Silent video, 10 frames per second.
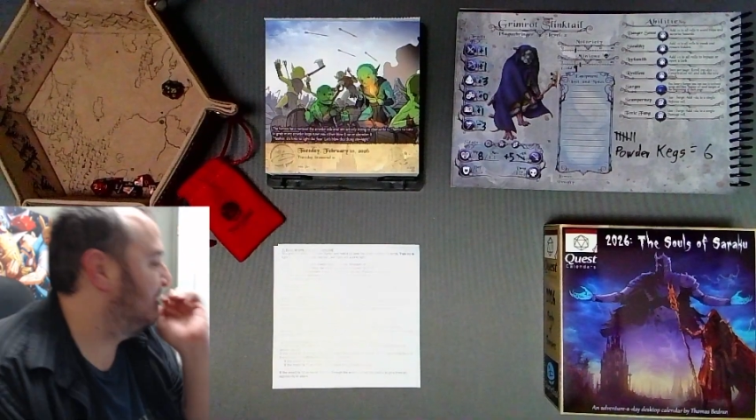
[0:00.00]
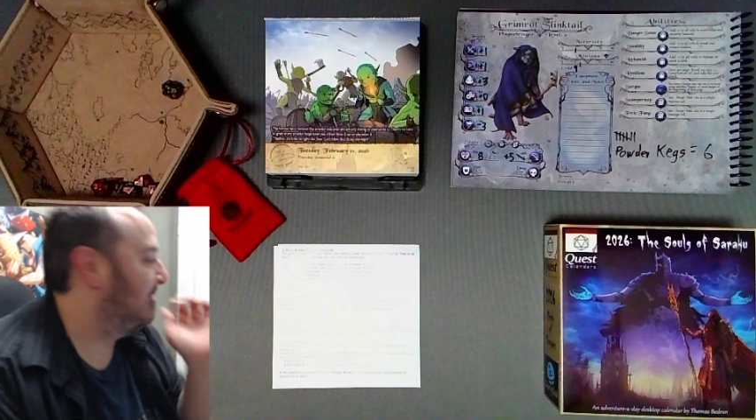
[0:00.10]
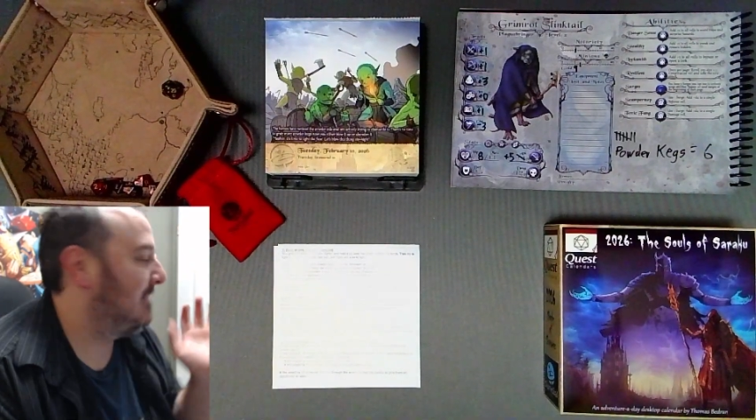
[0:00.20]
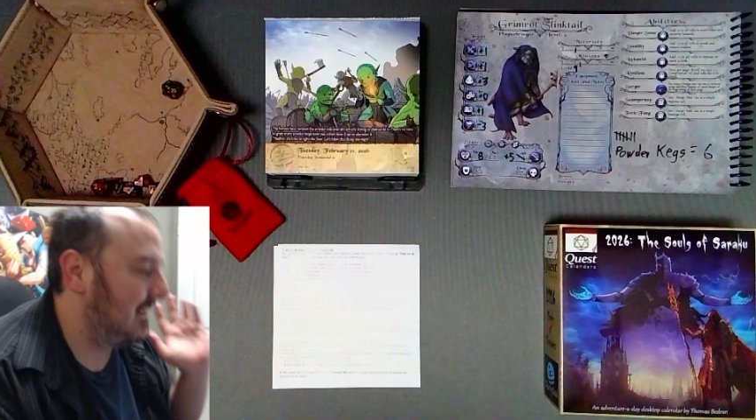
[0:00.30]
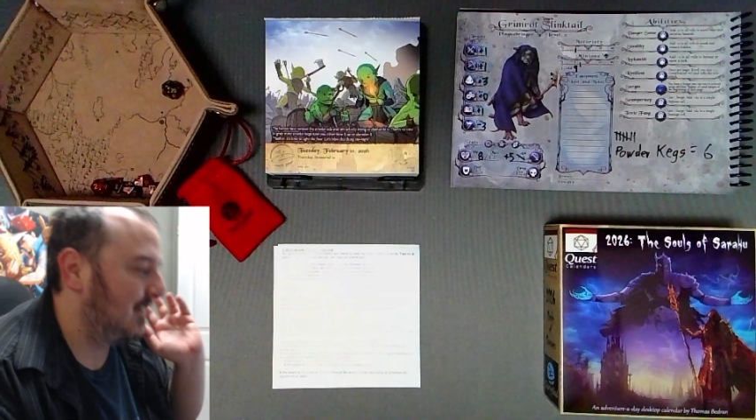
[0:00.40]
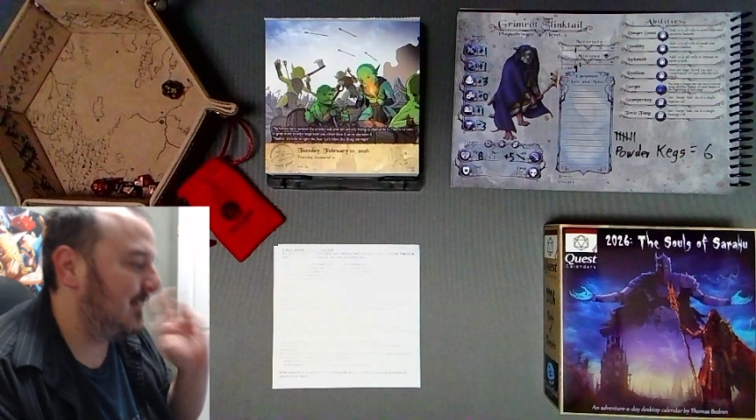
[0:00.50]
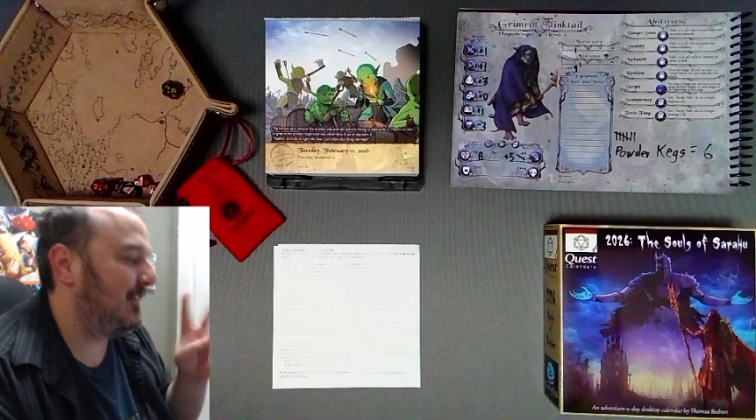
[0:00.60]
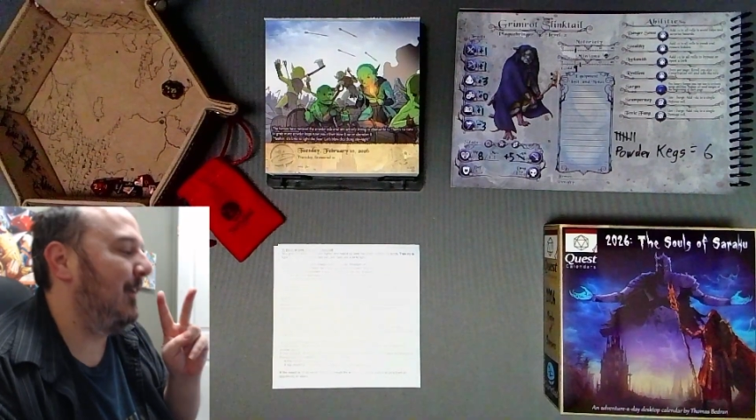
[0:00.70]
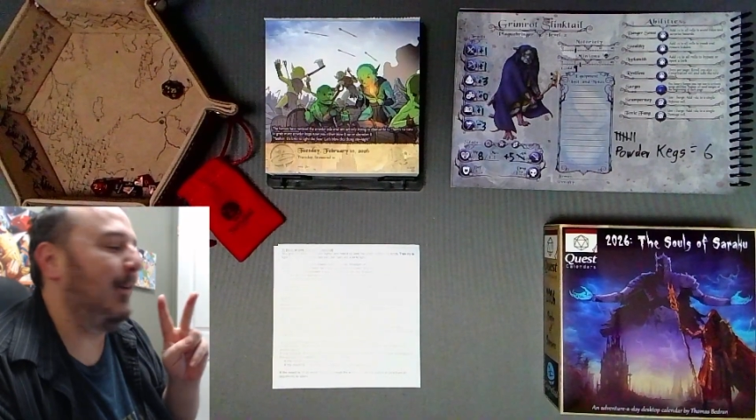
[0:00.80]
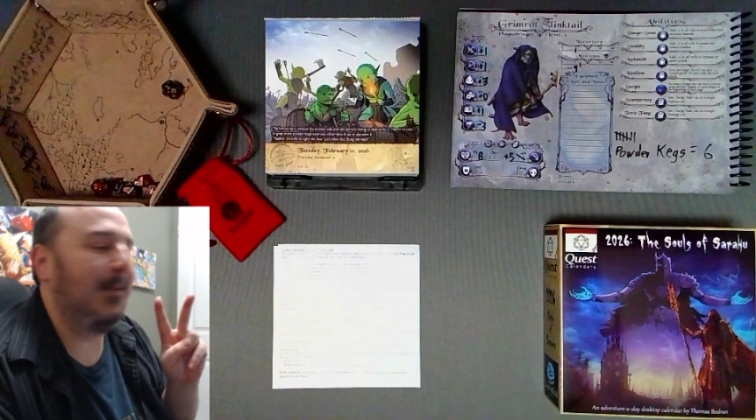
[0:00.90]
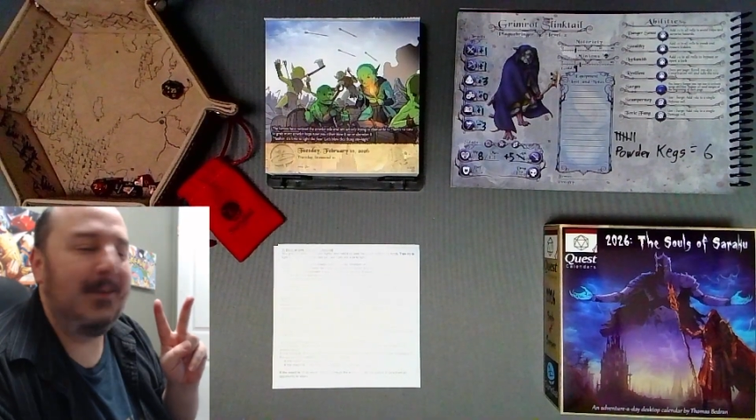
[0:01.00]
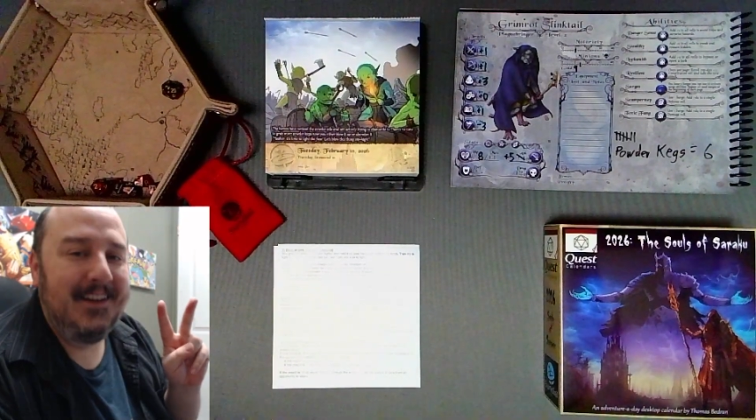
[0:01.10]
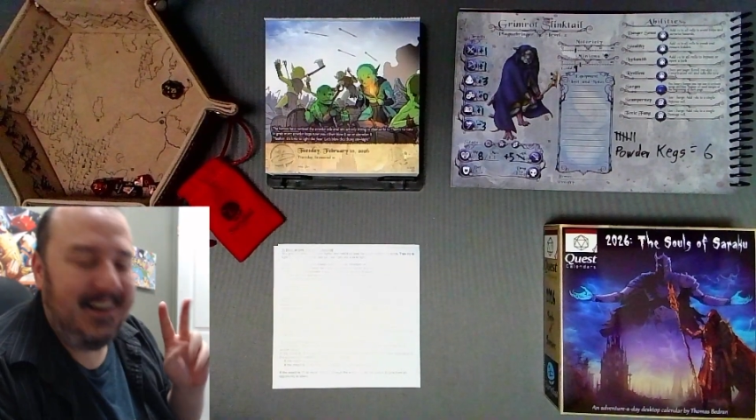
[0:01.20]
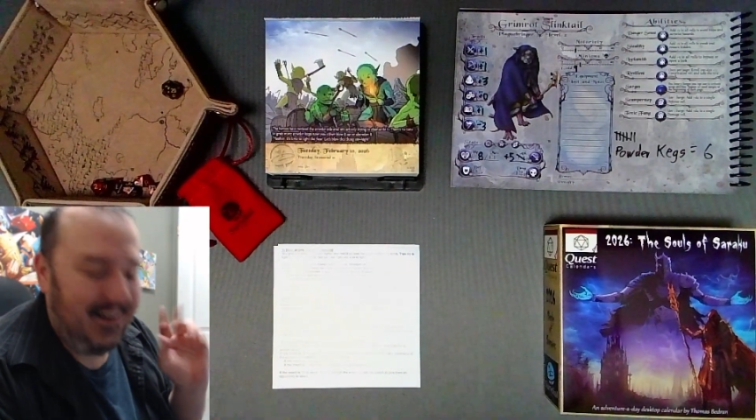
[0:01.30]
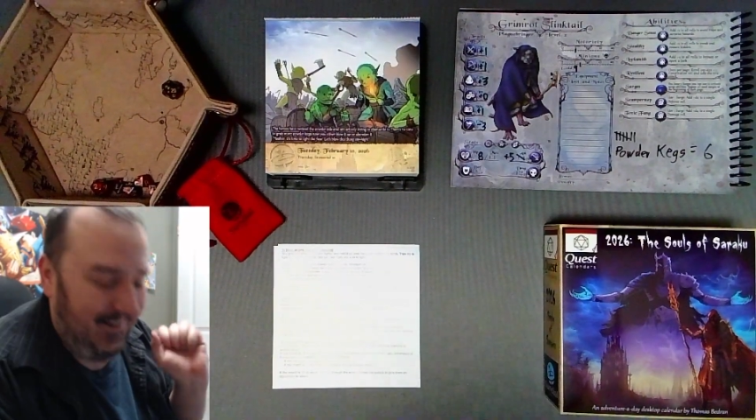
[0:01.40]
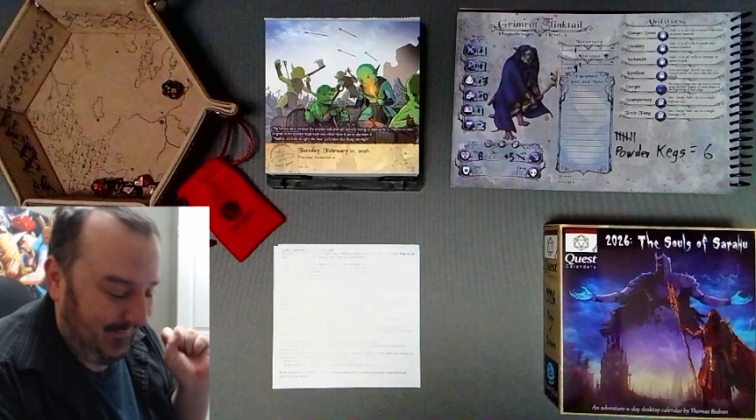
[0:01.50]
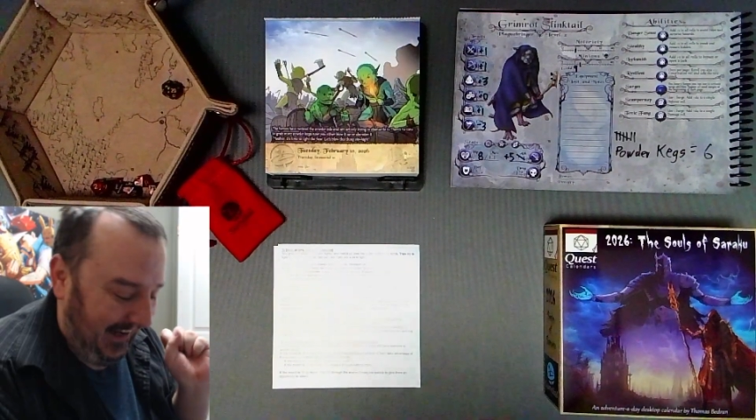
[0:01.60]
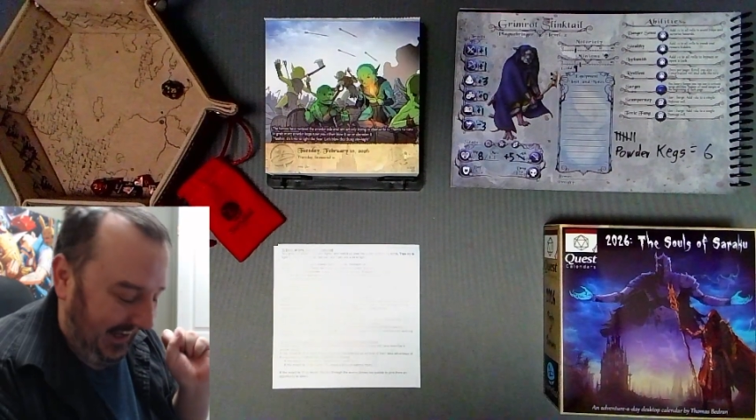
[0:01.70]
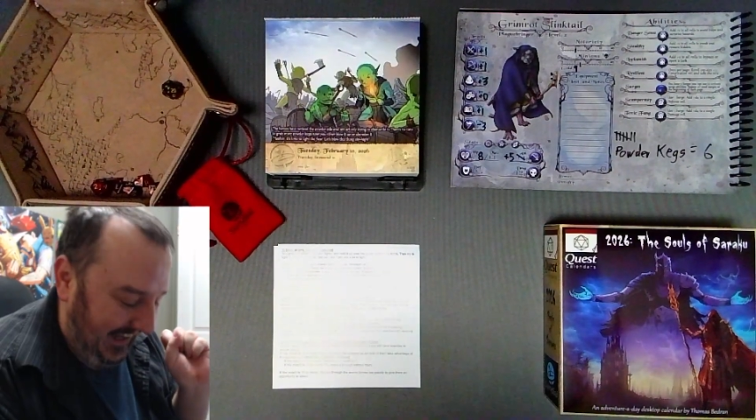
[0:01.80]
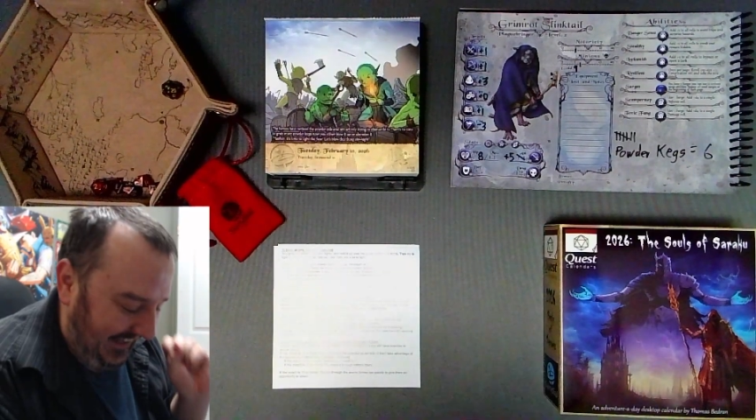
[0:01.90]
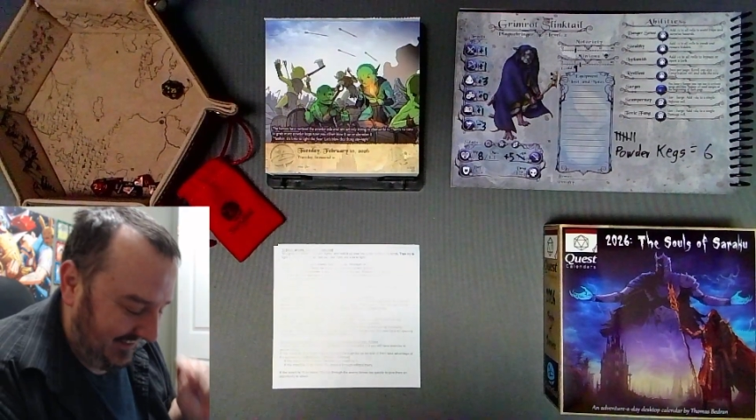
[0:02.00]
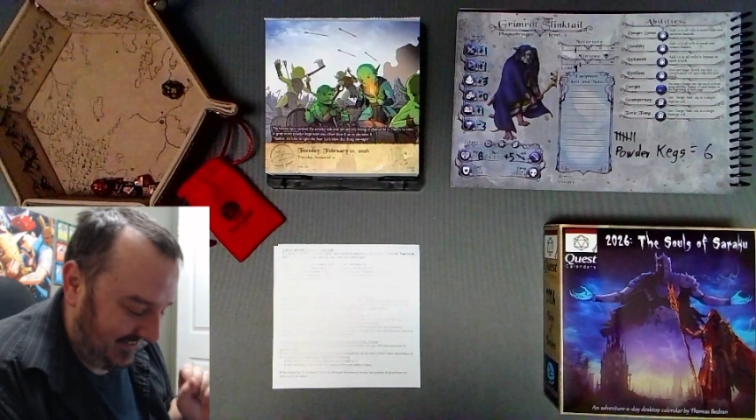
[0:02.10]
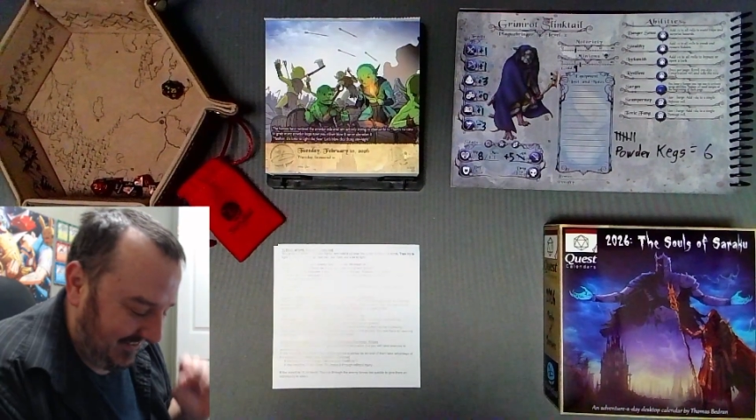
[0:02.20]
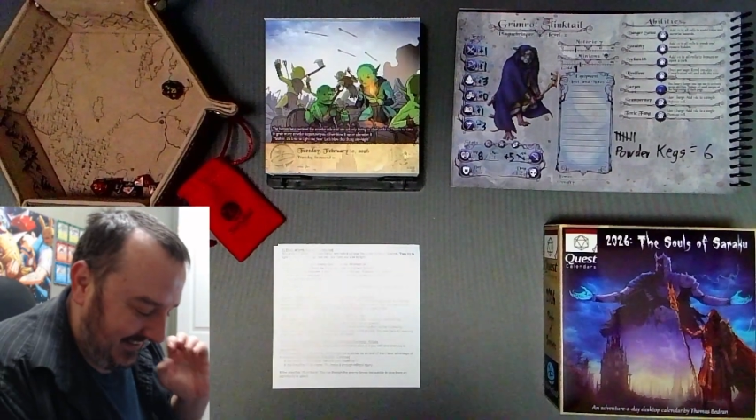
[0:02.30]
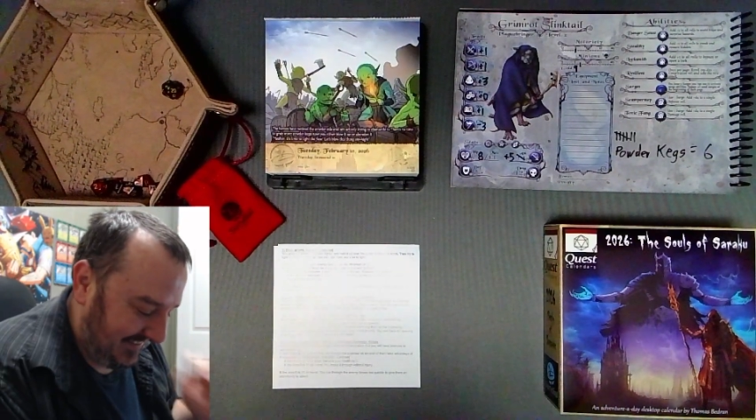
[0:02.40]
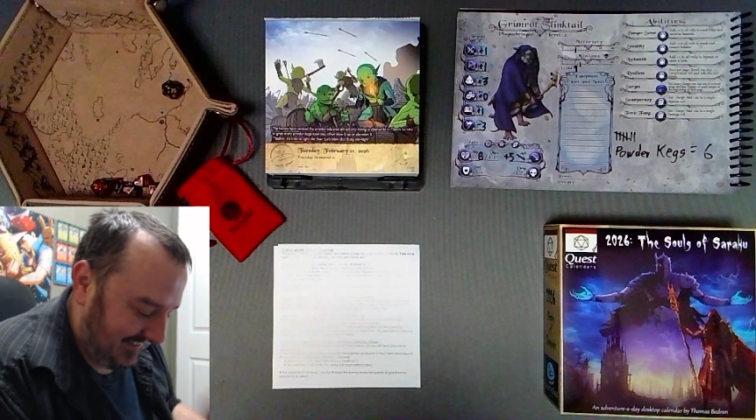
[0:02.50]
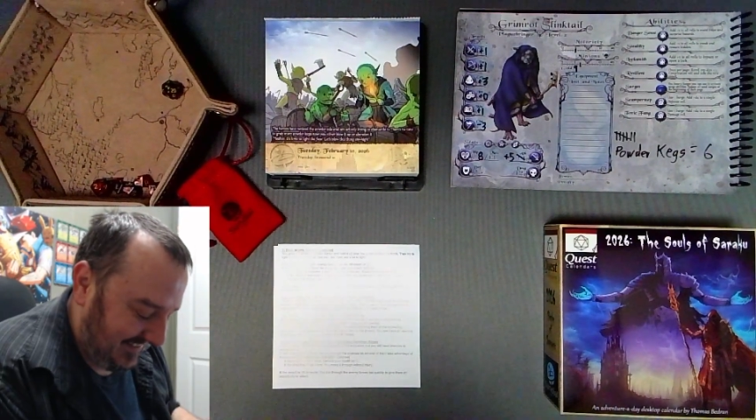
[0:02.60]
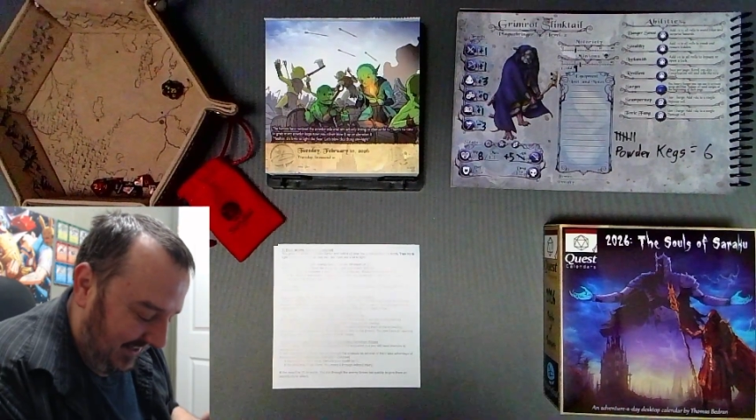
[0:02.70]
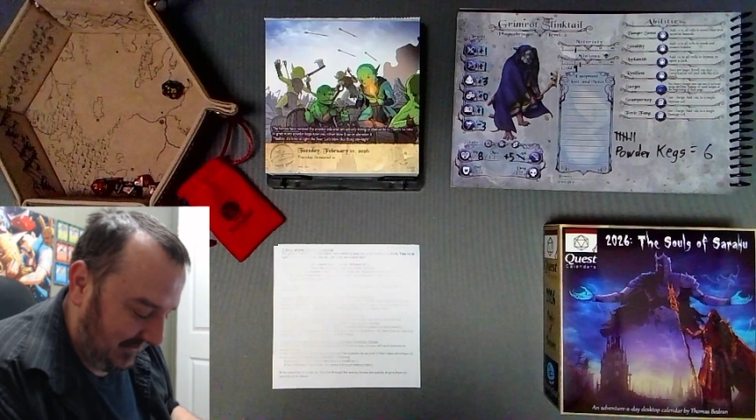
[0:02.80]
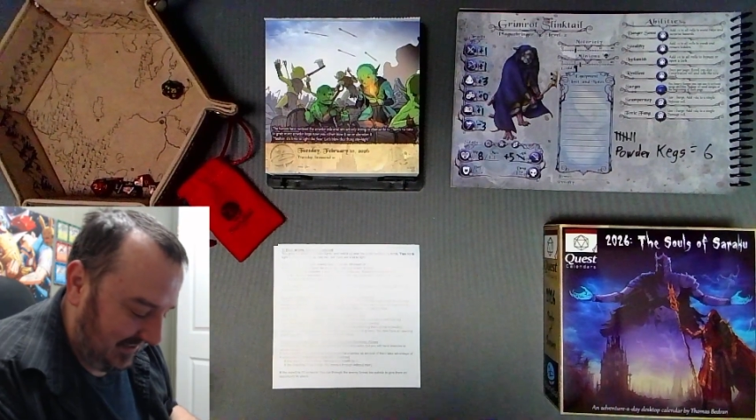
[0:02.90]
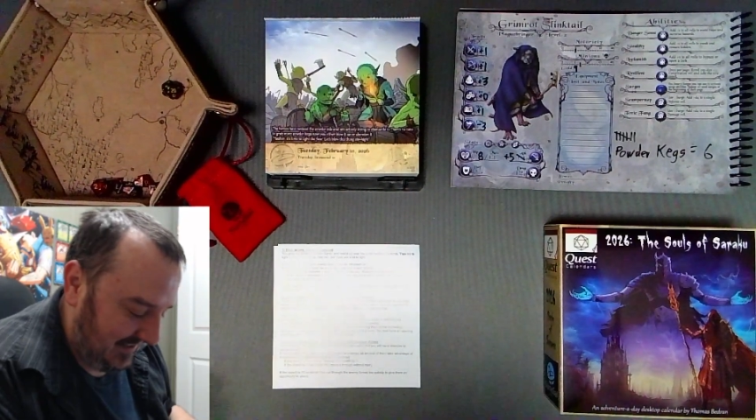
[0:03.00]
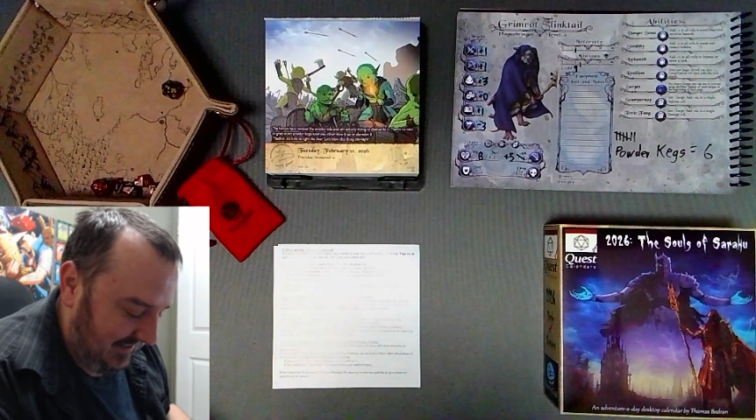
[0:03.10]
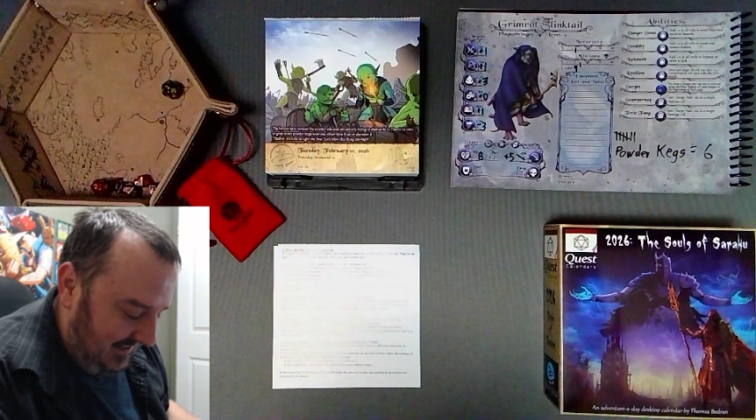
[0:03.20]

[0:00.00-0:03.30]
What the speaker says: That's a 2. Okay, so that's a 7.